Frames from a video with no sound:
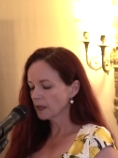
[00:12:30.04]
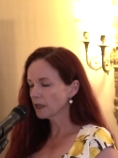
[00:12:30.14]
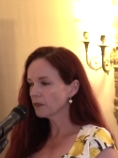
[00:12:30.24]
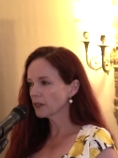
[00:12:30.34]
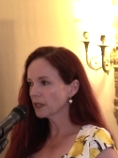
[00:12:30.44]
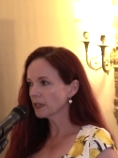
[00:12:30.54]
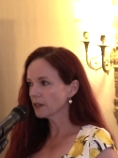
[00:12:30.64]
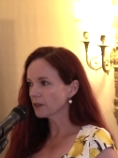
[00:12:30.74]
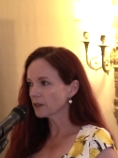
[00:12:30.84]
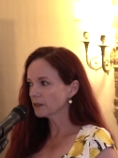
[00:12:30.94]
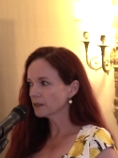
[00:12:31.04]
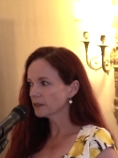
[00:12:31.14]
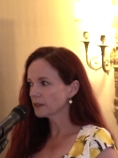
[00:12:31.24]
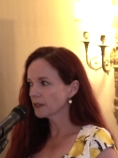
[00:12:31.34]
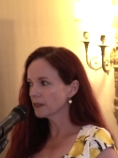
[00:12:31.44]
Even here,
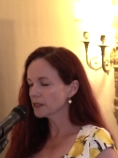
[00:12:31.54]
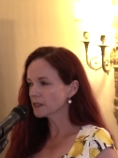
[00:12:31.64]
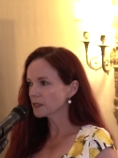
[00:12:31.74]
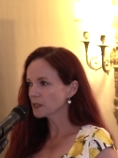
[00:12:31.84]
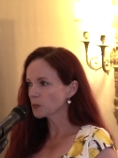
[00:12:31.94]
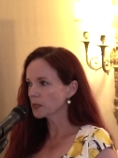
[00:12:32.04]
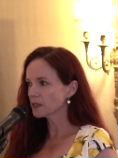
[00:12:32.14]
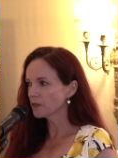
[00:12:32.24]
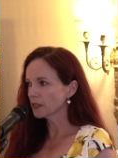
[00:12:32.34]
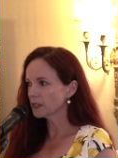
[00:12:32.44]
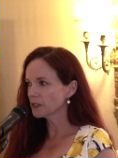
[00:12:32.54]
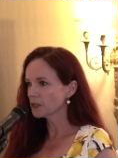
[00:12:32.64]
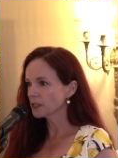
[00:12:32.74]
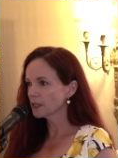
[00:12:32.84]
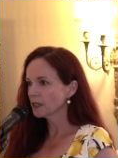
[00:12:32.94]
in this Swiss
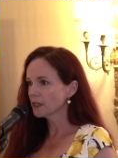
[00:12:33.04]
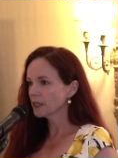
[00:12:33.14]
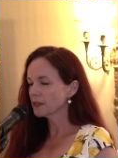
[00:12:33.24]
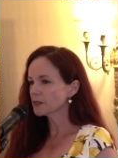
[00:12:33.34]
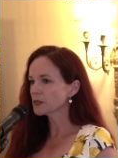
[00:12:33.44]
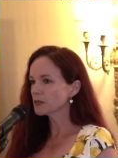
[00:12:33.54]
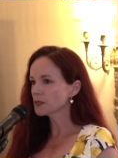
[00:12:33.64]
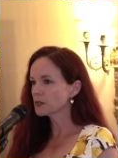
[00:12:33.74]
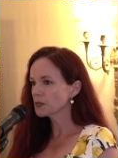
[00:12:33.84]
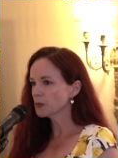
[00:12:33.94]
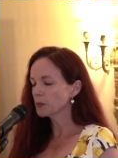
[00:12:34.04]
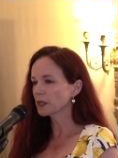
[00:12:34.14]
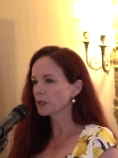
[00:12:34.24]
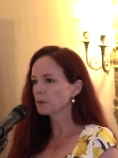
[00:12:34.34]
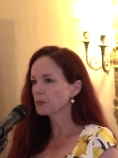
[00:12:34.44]
village, in this
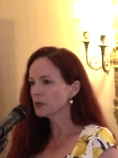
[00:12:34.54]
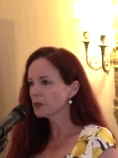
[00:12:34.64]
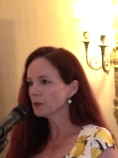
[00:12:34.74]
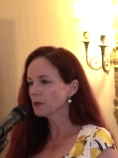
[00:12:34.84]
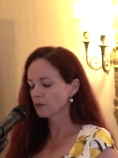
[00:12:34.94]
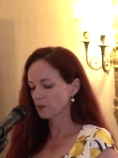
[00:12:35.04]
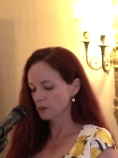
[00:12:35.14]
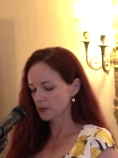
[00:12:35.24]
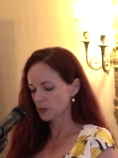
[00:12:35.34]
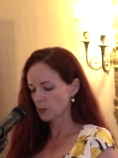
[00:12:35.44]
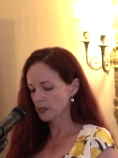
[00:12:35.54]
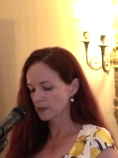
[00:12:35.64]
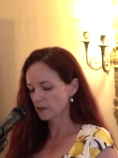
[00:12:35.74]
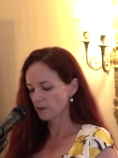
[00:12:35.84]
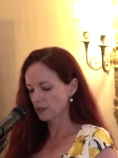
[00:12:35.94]
stupidly beautiful
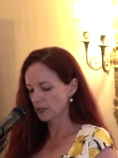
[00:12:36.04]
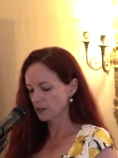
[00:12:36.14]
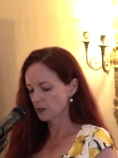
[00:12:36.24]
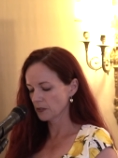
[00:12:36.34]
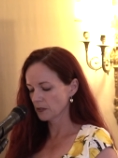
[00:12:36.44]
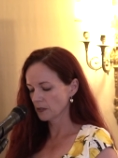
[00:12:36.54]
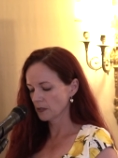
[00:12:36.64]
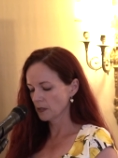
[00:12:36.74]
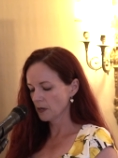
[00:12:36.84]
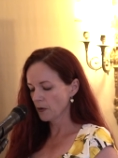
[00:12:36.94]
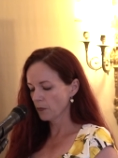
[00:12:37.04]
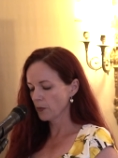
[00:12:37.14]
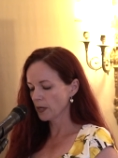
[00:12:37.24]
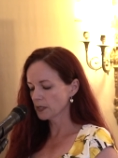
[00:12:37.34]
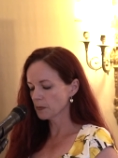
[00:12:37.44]
Swiss village,
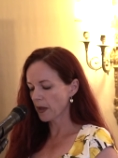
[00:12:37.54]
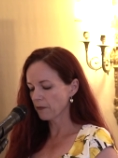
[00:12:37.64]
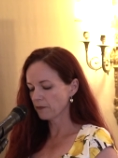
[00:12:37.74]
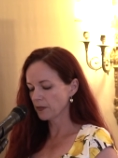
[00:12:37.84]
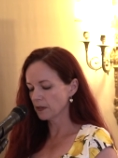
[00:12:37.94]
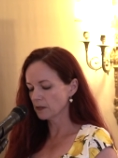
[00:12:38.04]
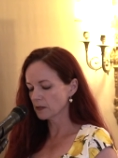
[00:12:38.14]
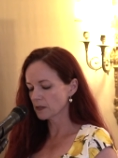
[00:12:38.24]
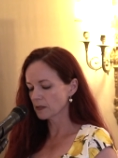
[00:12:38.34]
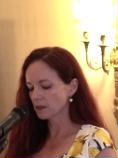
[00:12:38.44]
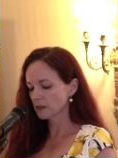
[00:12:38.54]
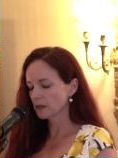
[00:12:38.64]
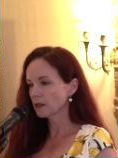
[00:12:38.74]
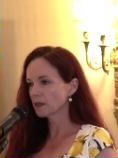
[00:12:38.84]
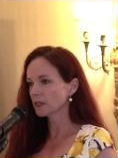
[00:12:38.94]
ringed by fields
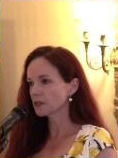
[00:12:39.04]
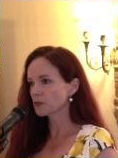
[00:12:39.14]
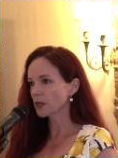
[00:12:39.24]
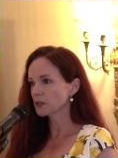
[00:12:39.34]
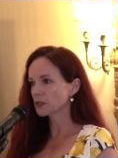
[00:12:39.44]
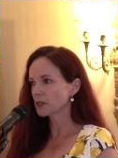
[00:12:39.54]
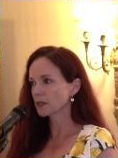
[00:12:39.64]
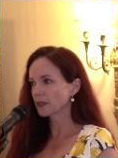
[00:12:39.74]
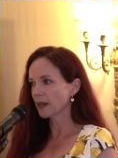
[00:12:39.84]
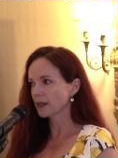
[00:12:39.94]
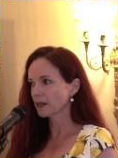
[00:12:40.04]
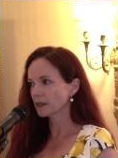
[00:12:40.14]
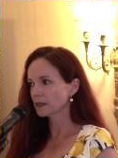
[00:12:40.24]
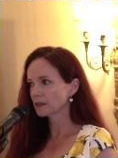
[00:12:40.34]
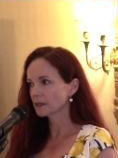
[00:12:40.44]
that stretch to the lake.